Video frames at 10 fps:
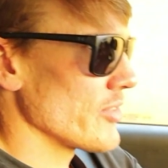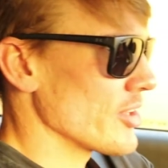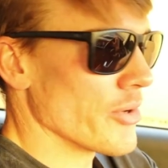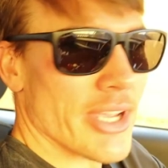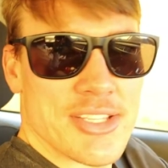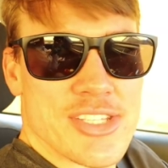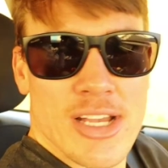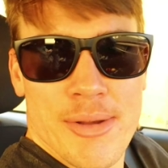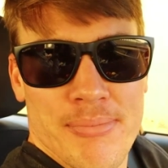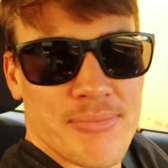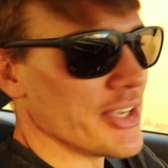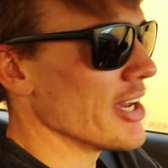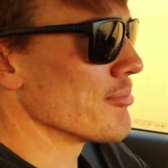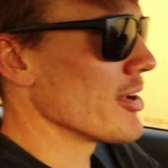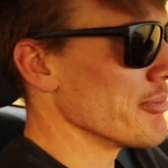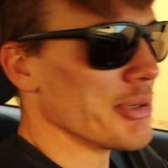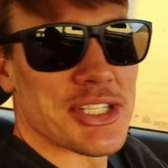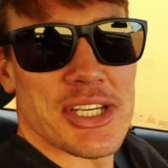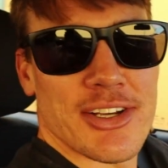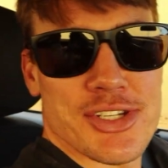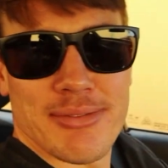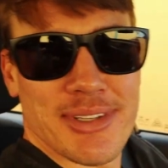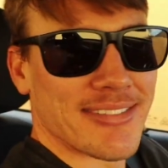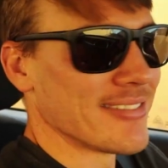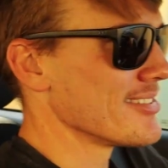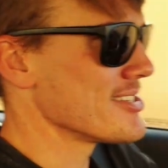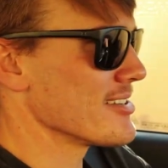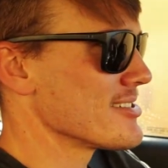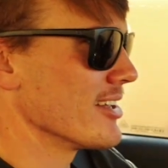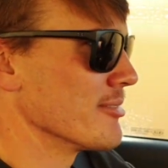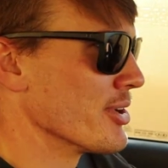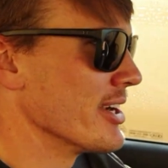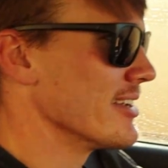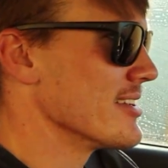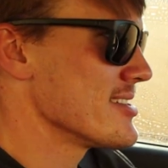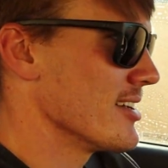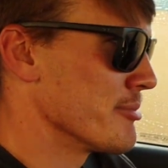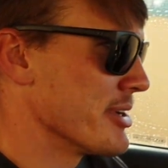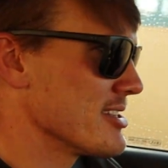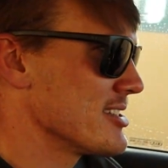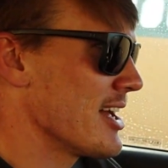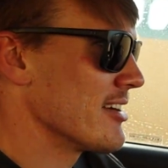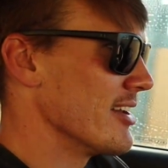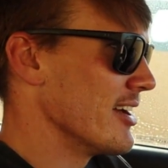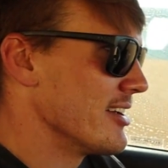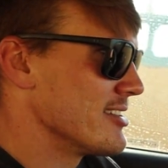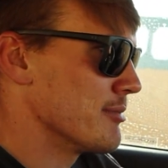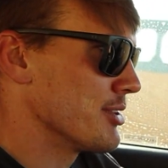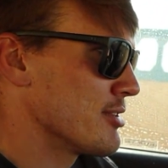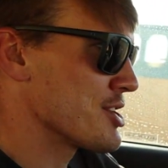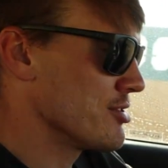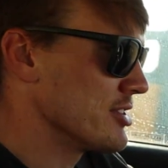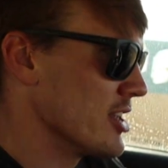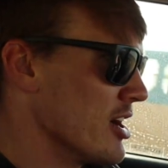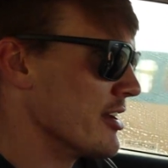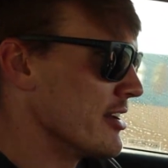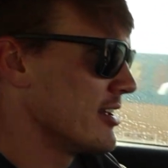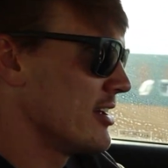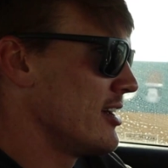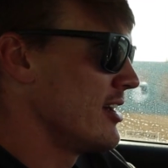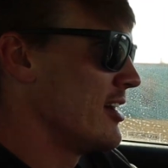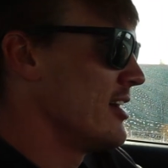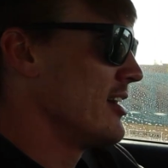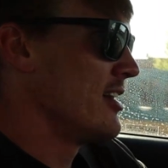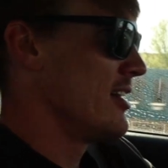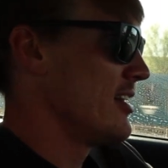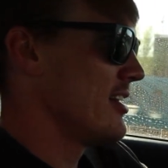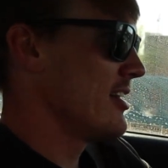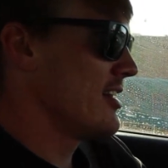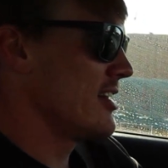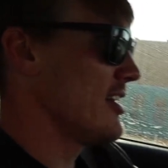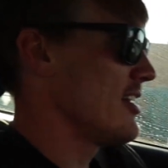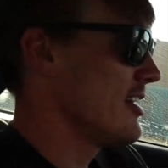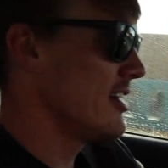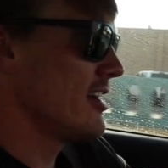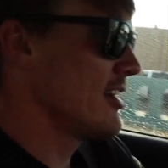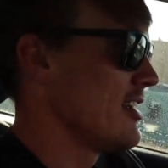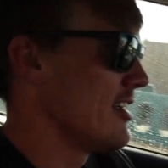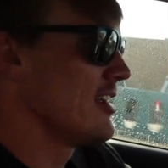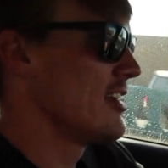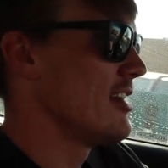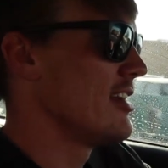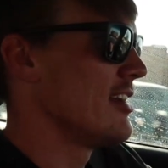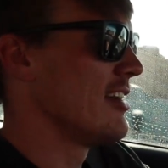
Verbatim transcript: Get, get pizza. some. Yeah, probably pizza or something. Oh, Ce- yeah. Celebrate celebrate Saturday. Double threshold done. Does it count as a homemade pizza if you buy it and cook